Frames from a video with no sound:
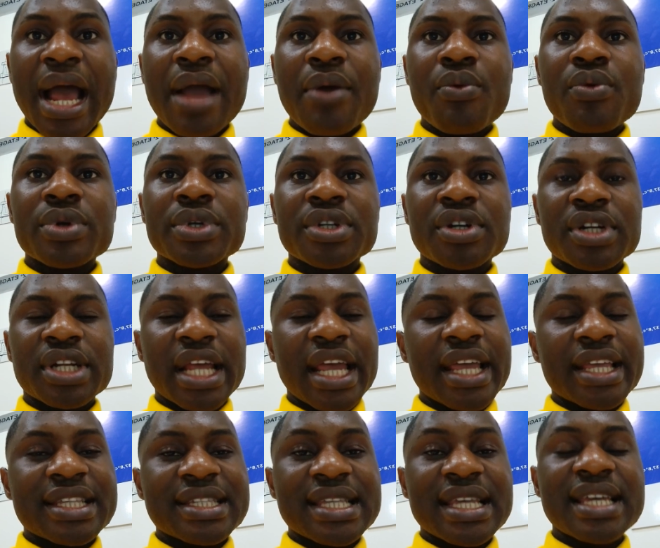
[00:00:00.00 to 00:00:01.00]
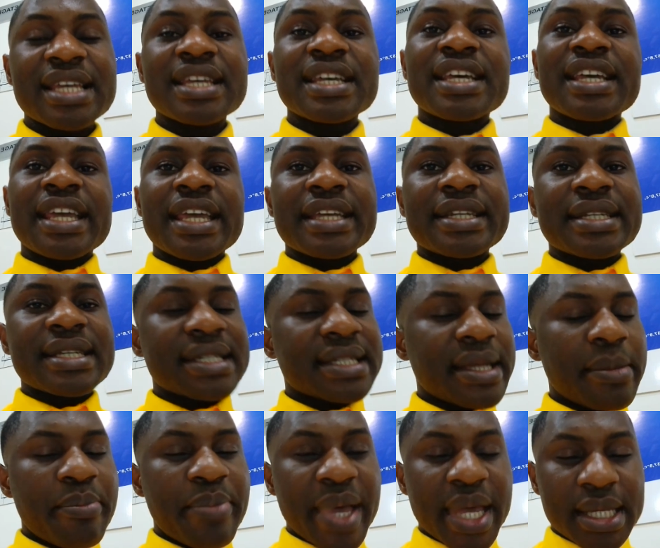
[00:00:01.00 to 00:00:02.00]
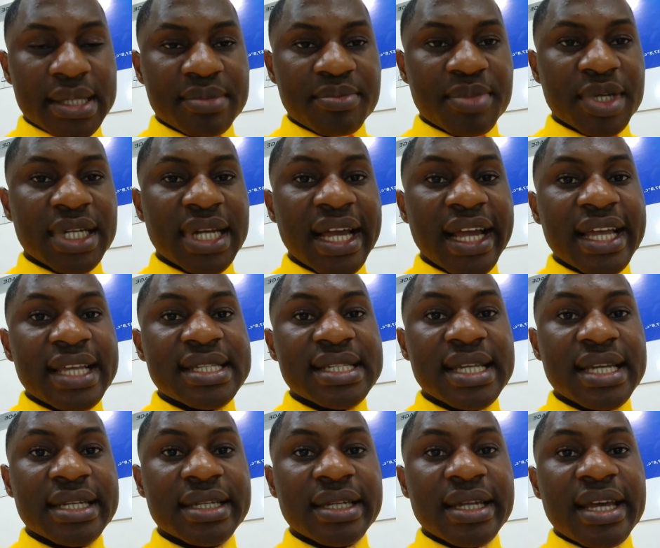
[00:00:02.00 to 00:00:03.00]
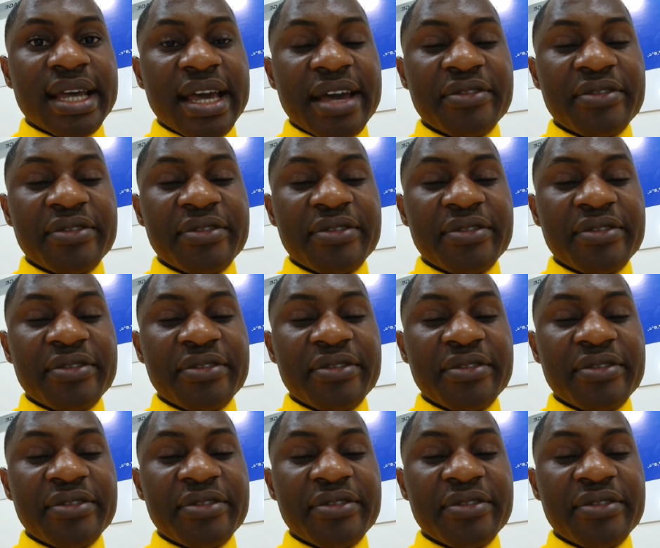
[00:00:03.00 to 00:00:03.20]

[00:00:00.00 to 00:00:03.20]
I would not say it is the best, but like I said,